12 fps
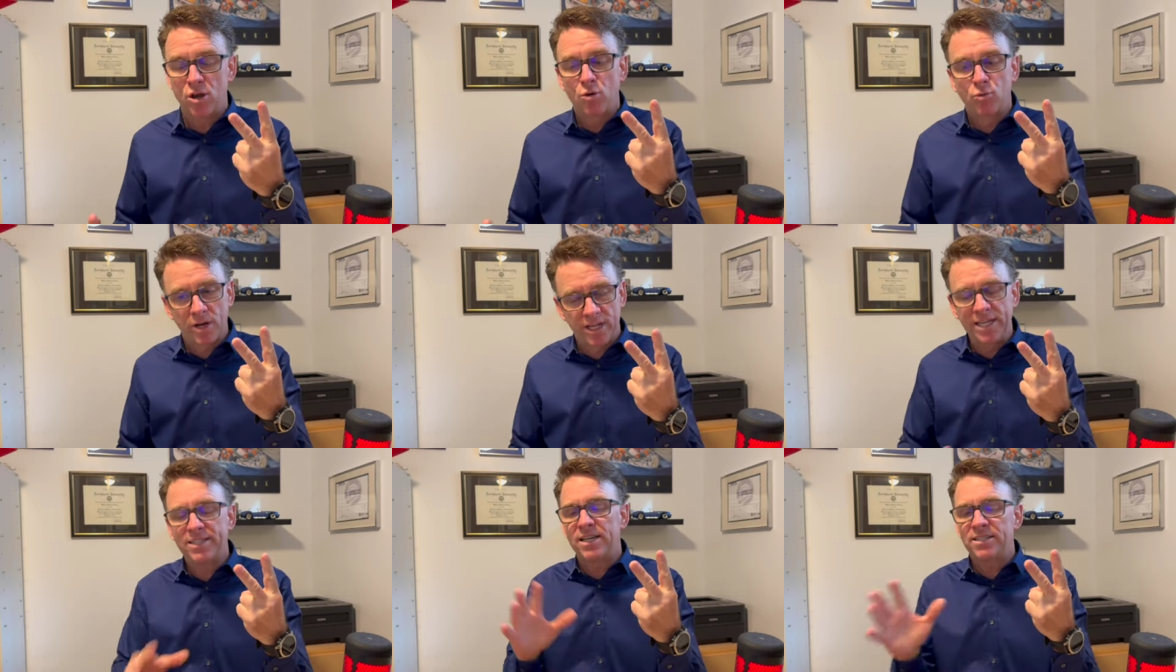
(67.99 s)

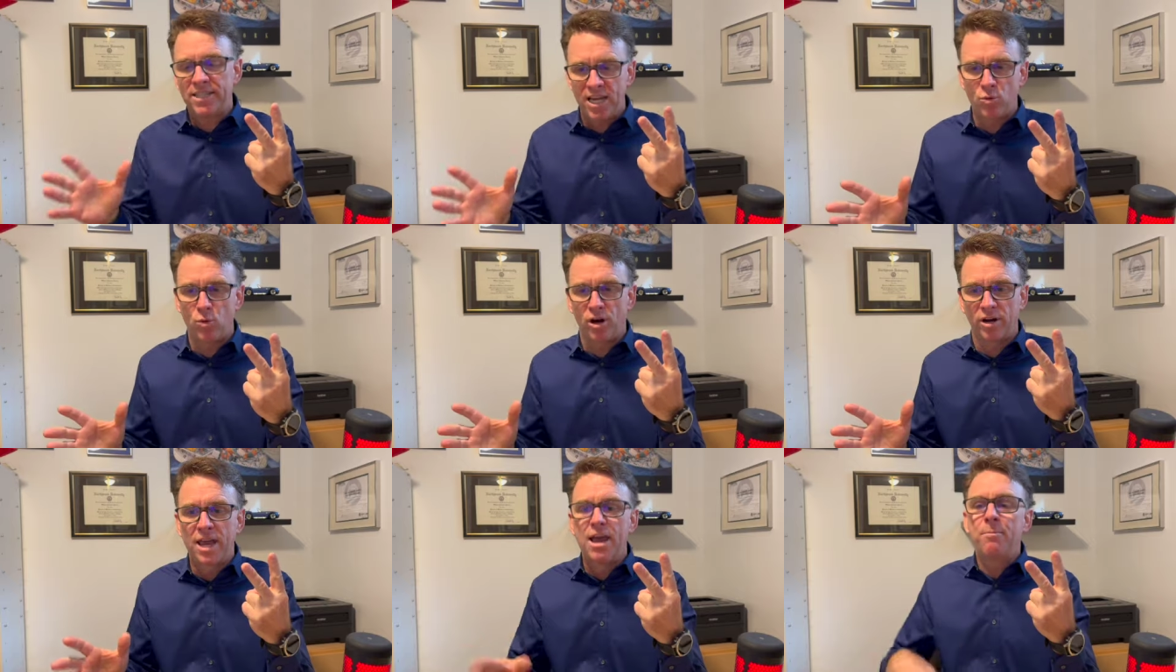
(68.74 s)
Really, it does take
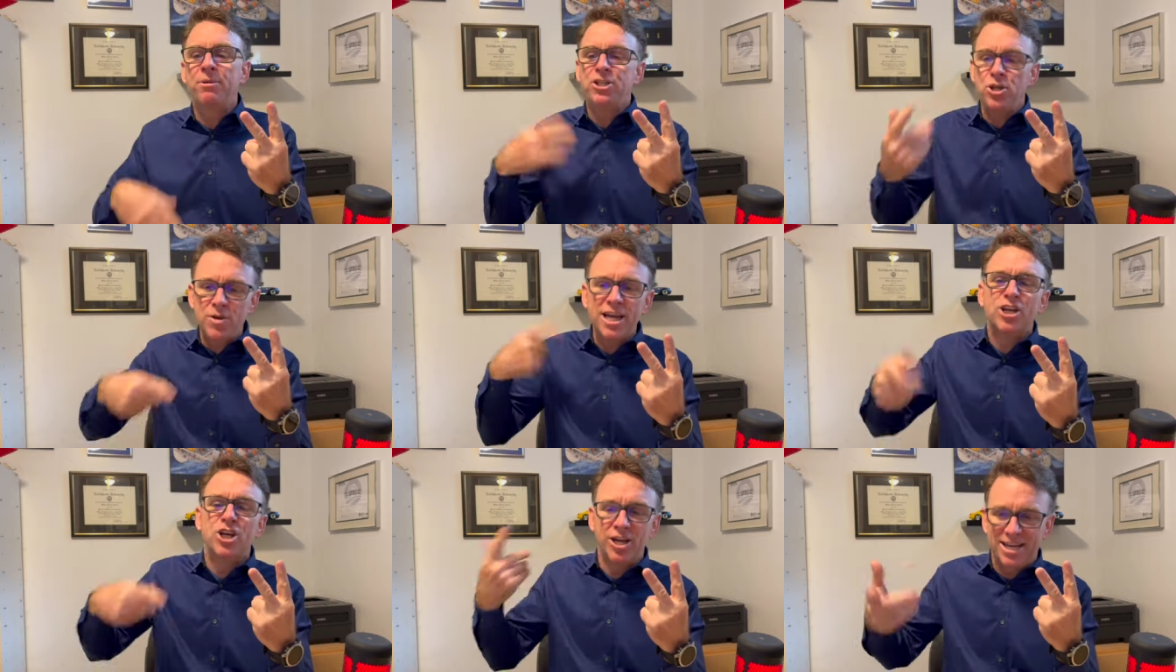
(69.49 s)
work, but you
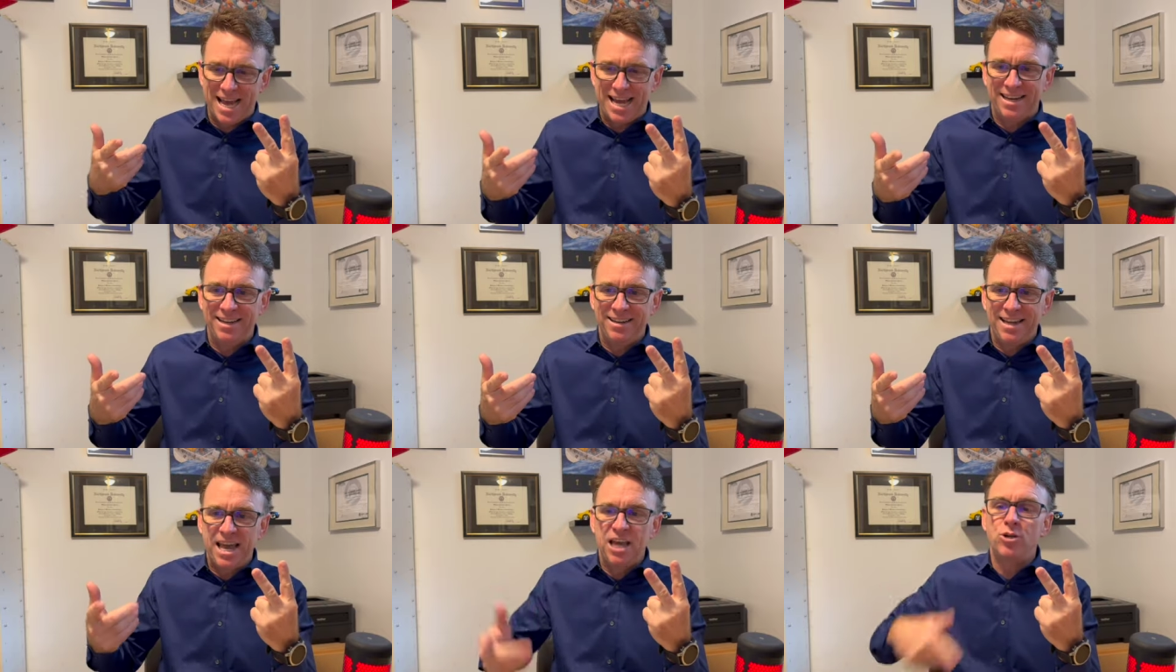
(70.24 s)
get good at it
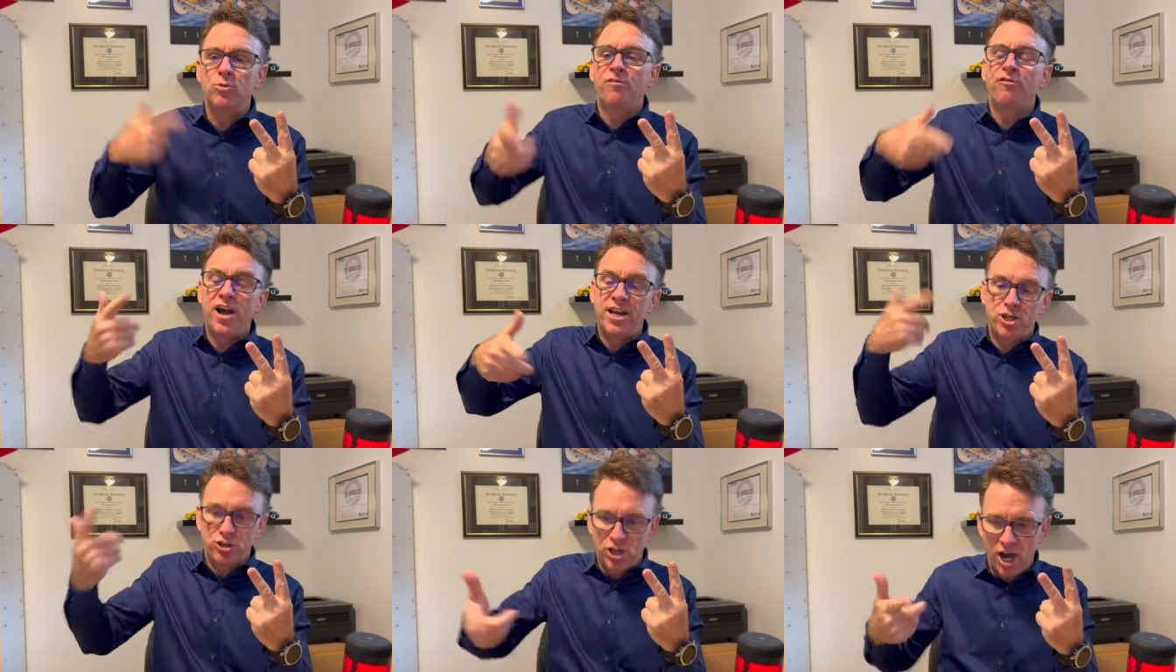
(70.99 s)
and you refine
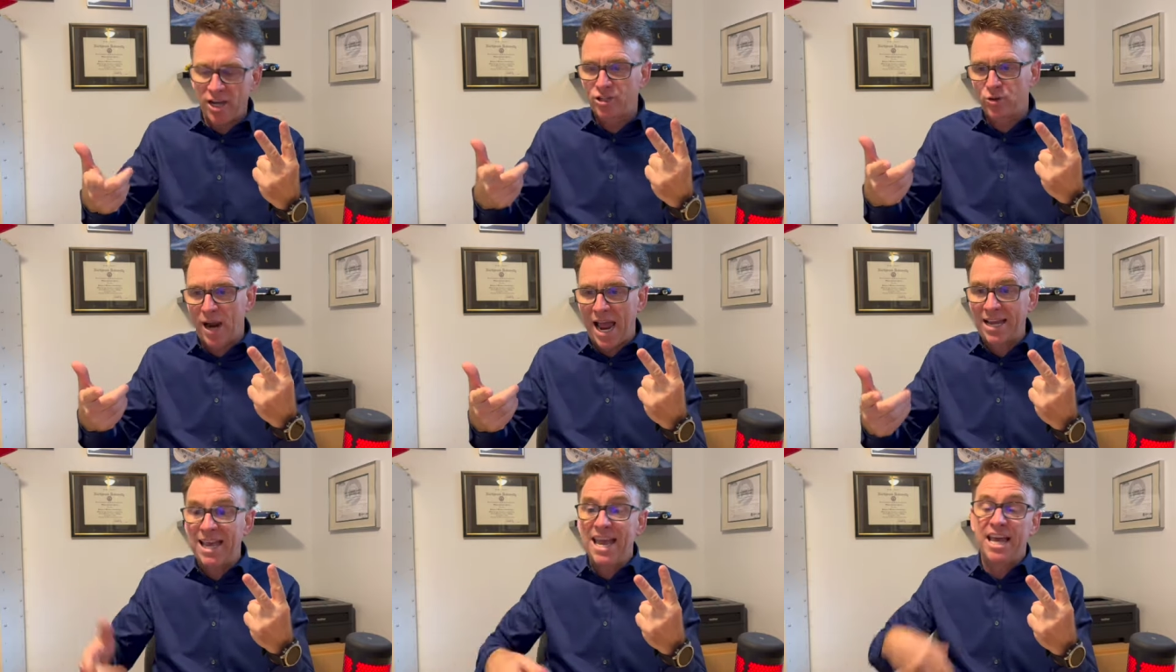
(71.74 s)
your talk
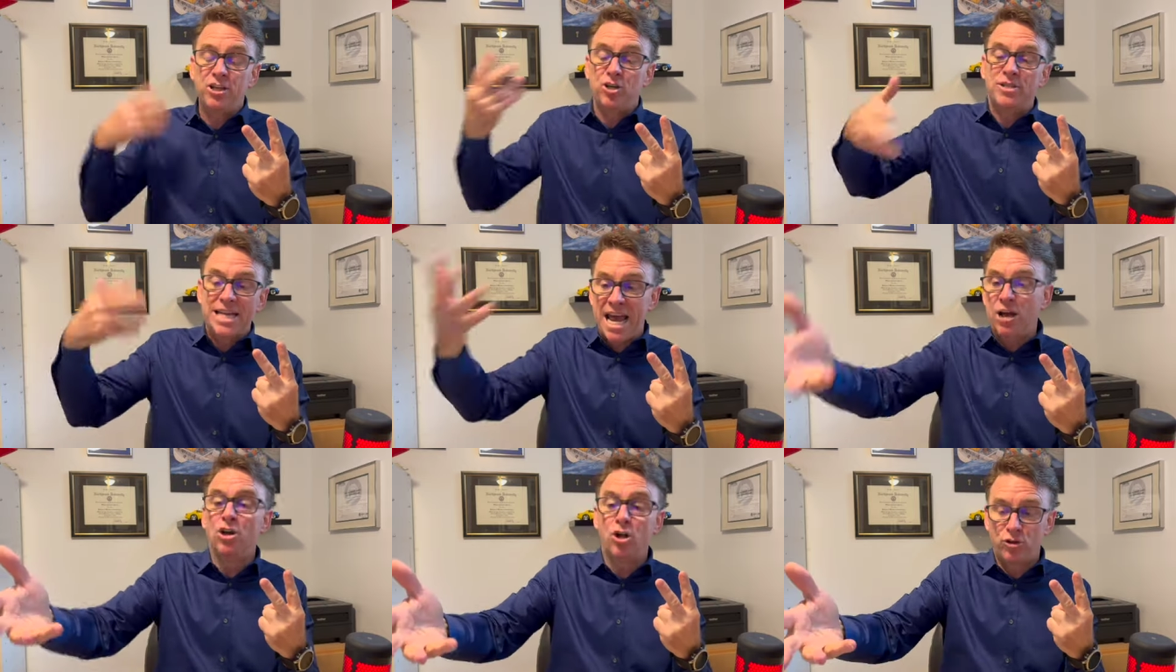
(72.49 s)
track and you
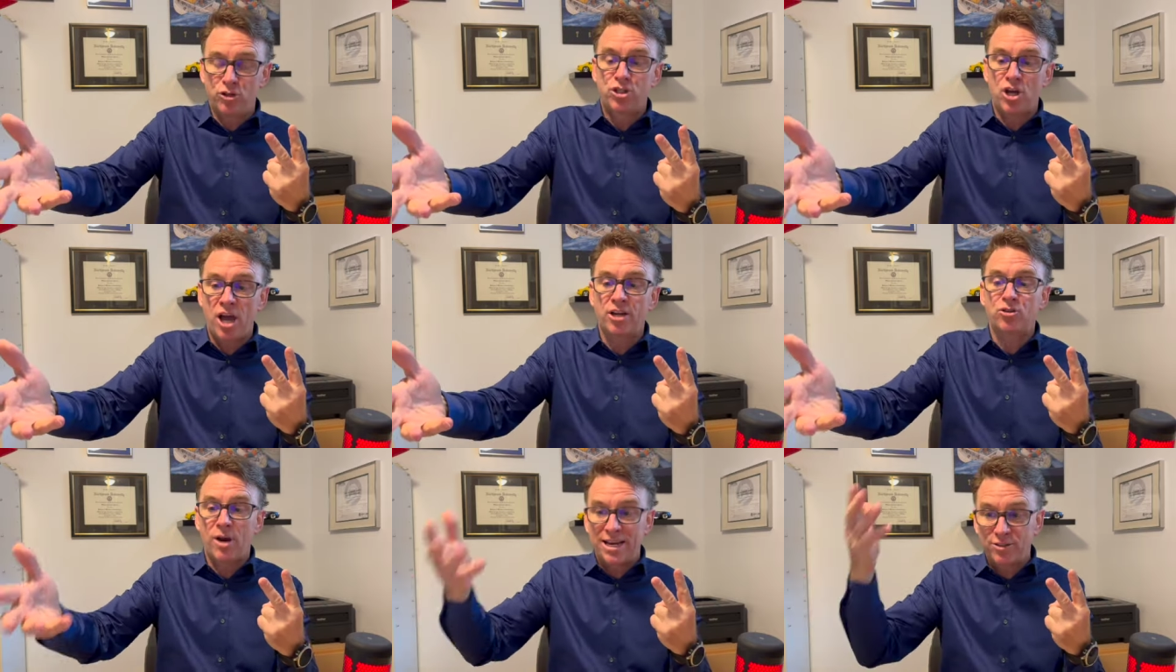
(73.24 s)
download those talk
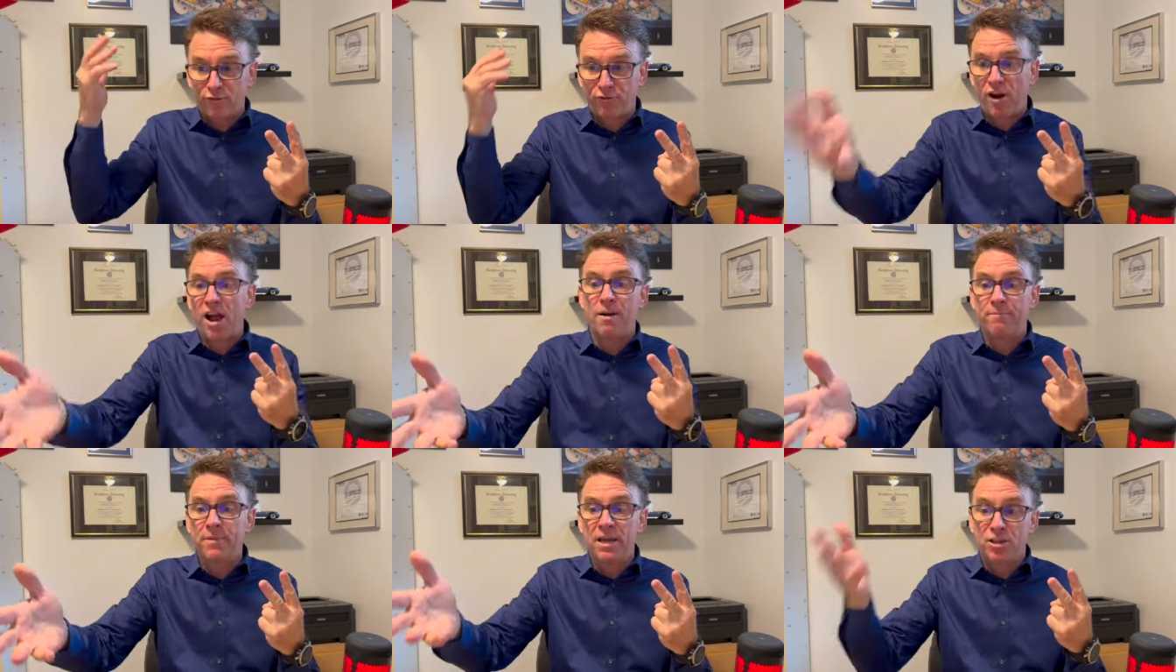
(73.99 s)
tracks
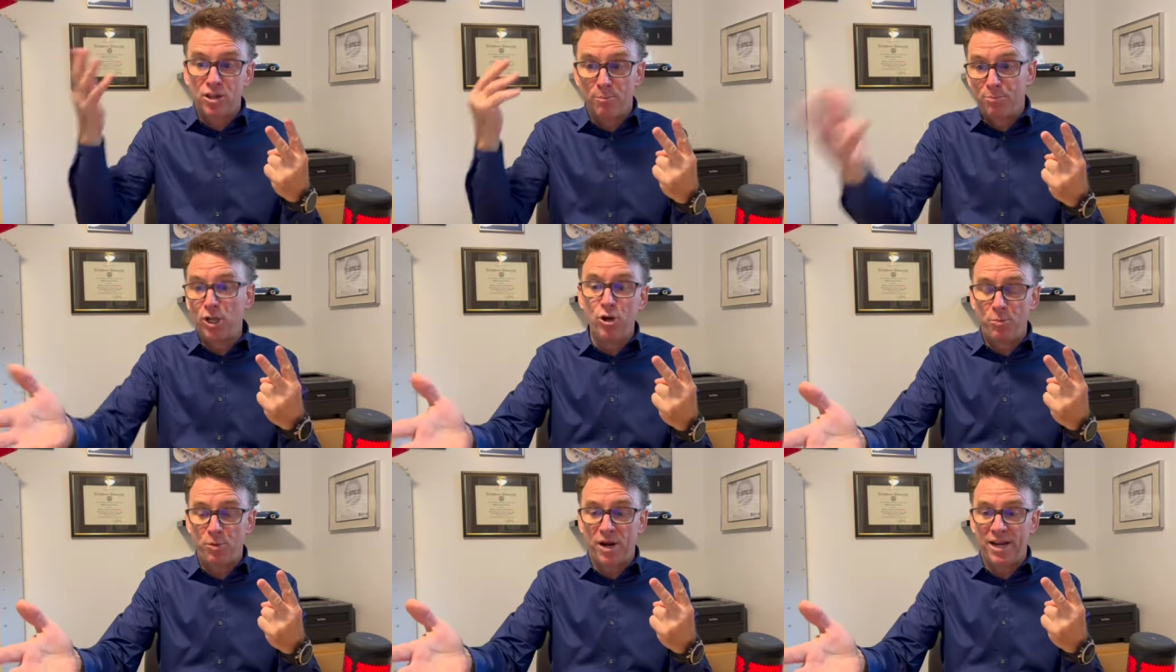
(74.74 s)
from the
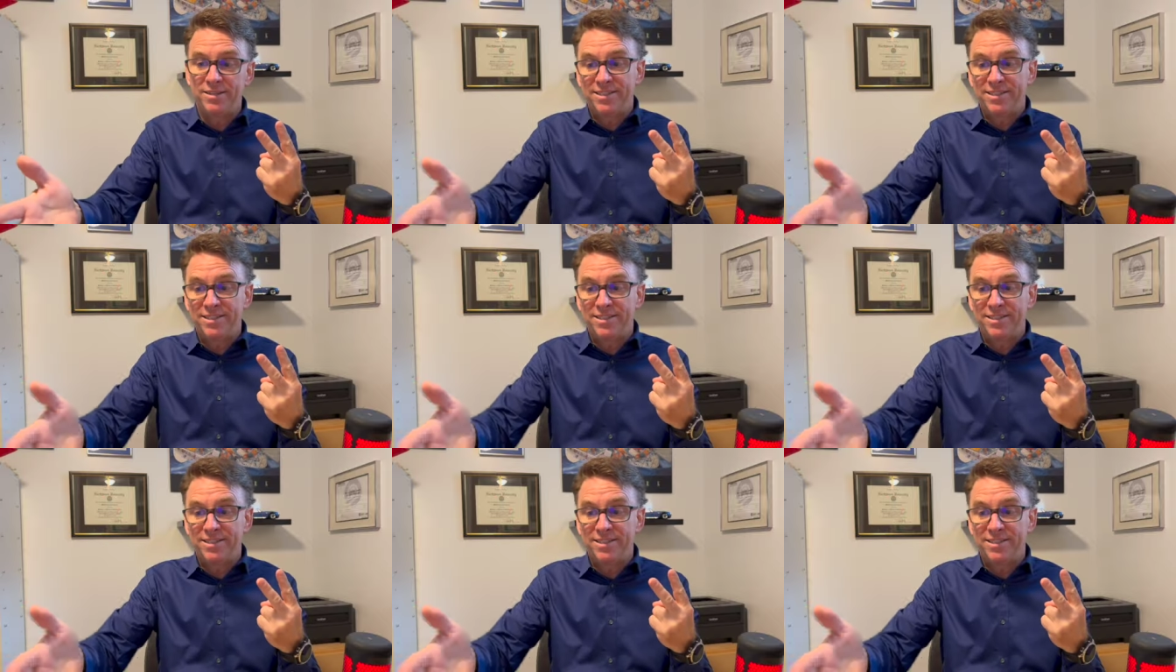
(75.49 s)
blueprint,